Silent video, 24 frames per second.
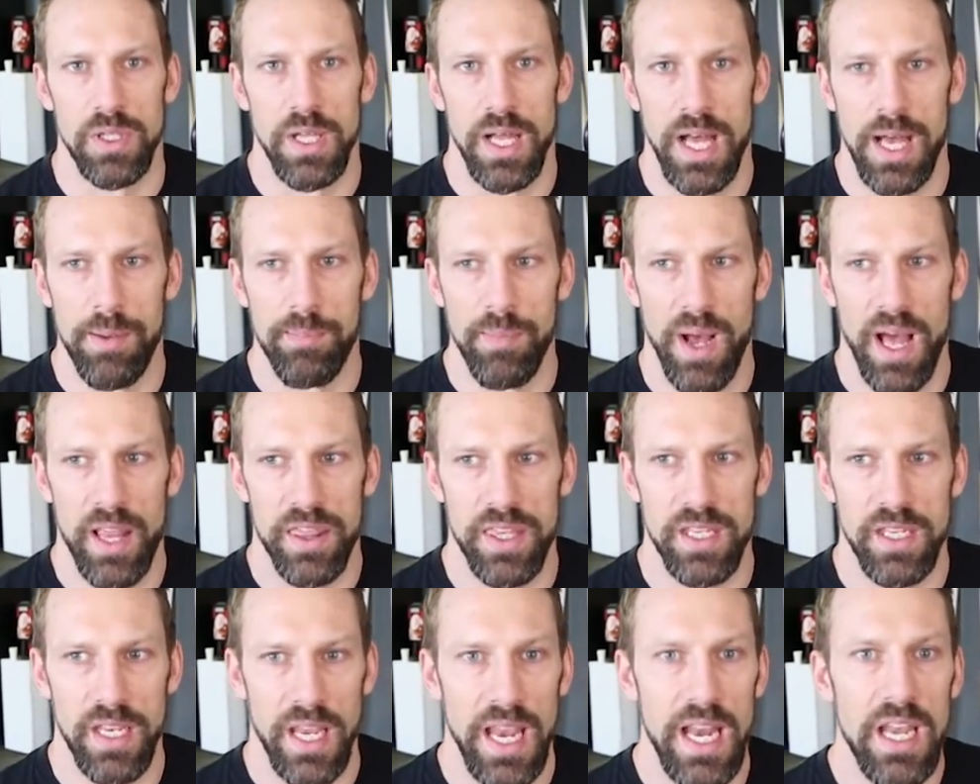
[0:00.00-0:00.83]
I
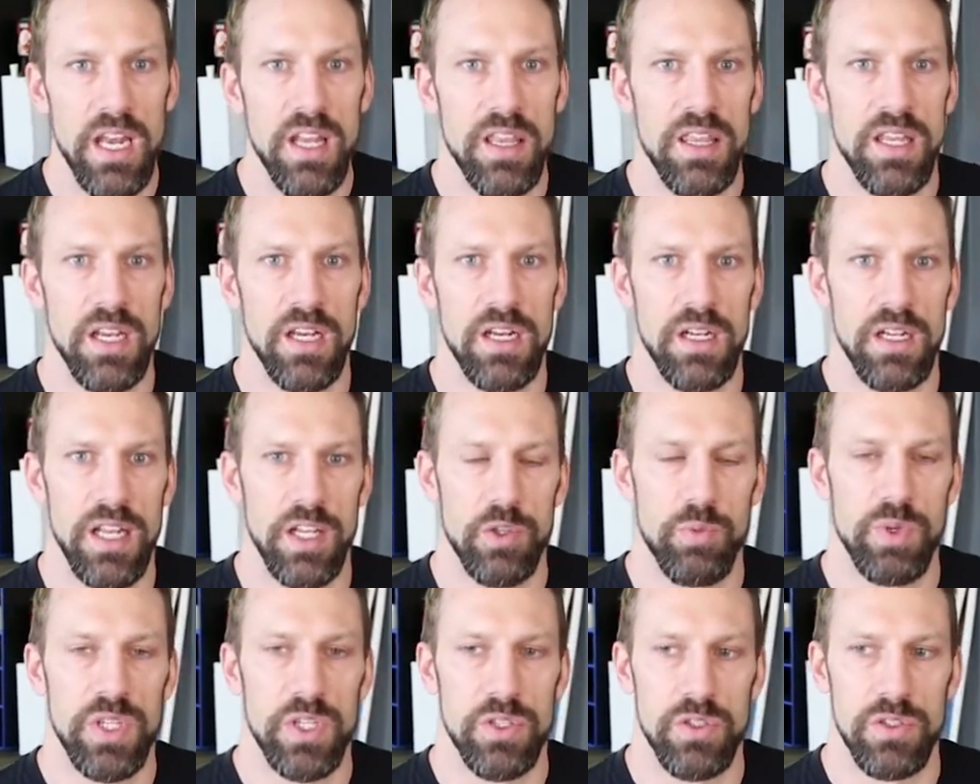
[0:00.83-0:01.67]
think anything that
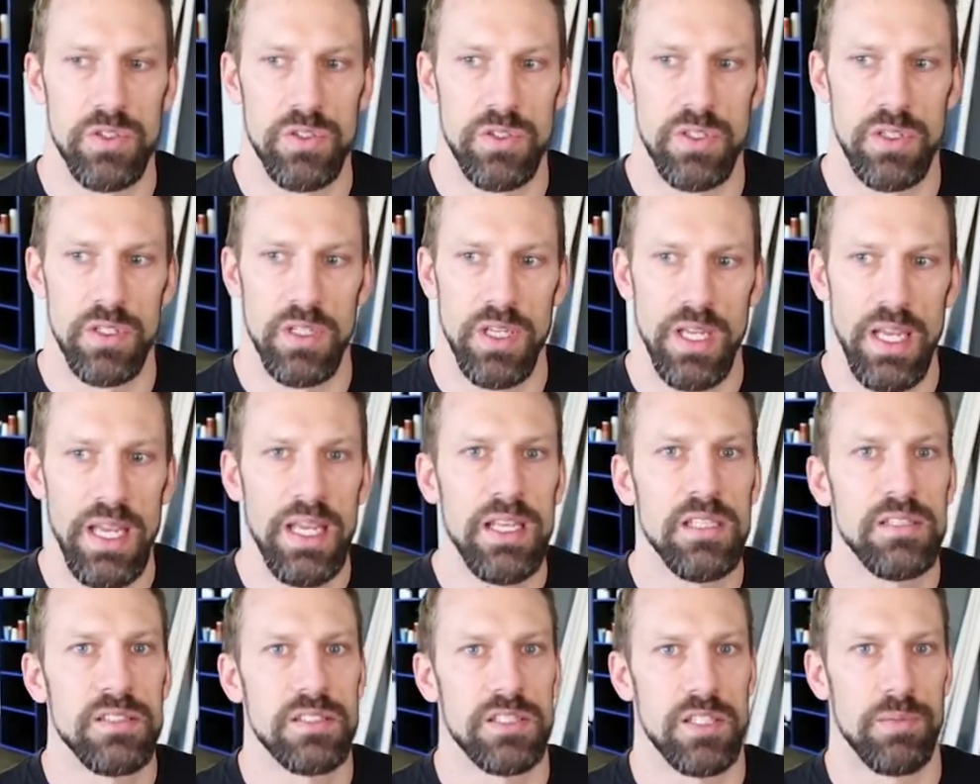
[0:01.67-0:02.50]
we do
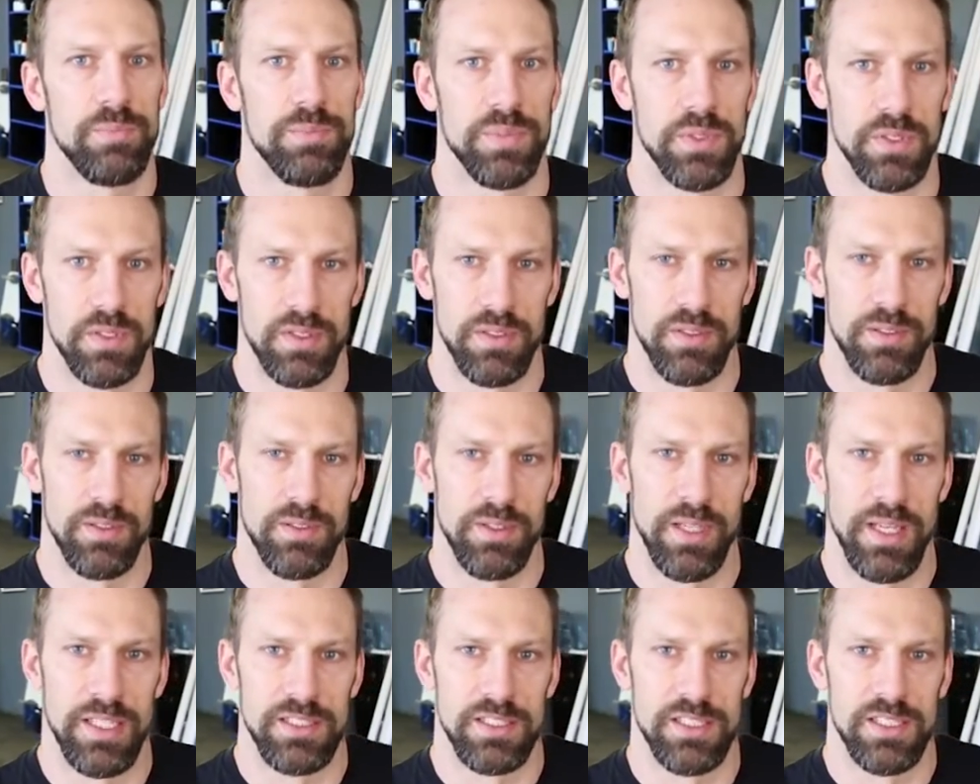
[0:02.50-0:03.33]
is simple,
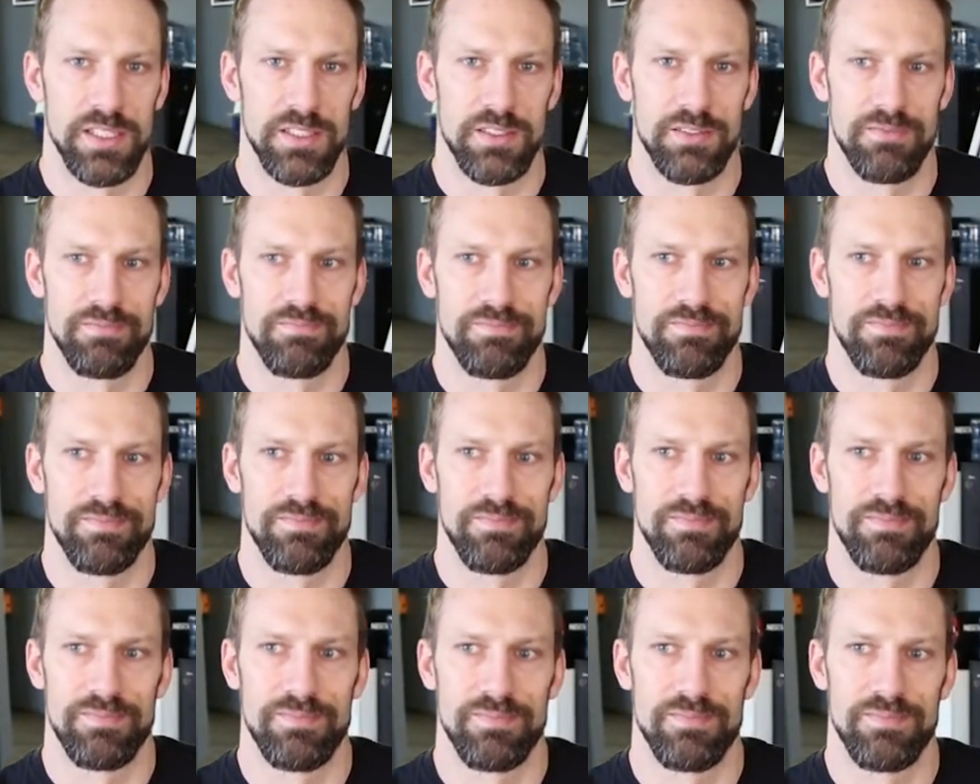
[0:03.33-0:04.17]
it's just
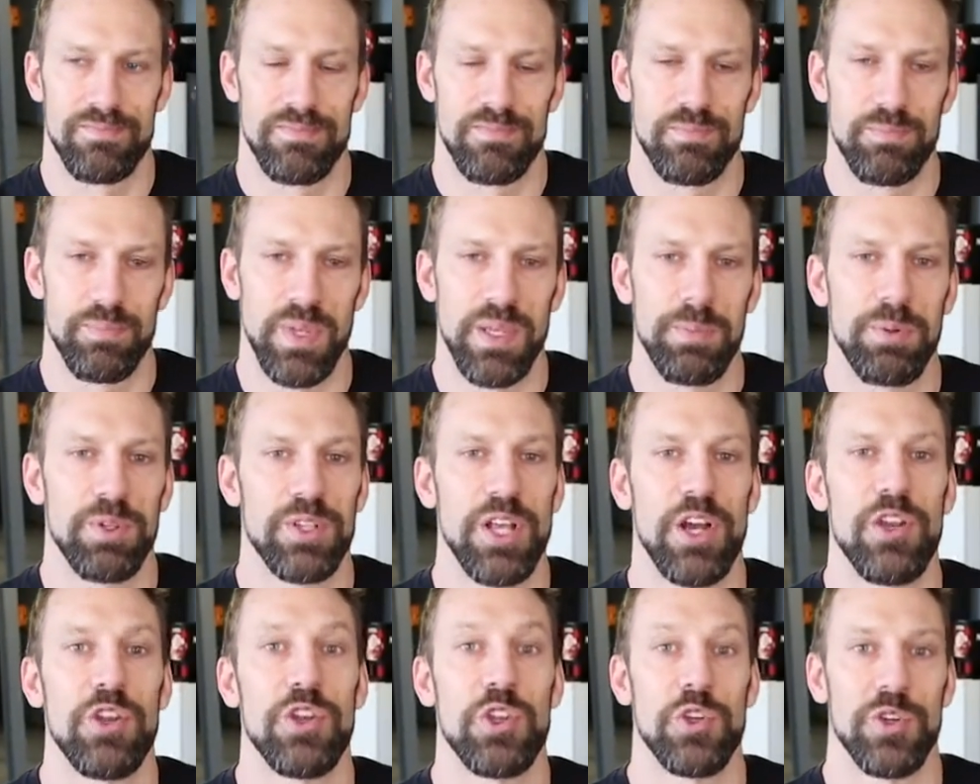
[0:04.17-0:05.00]
people
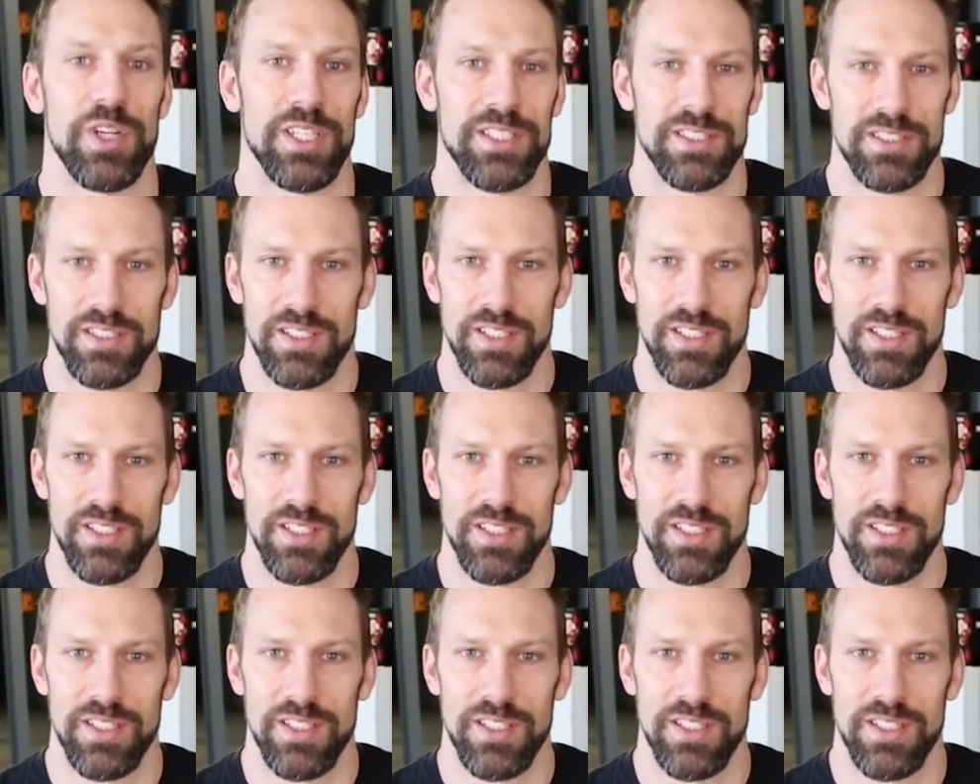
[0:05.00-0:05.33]
don't do it.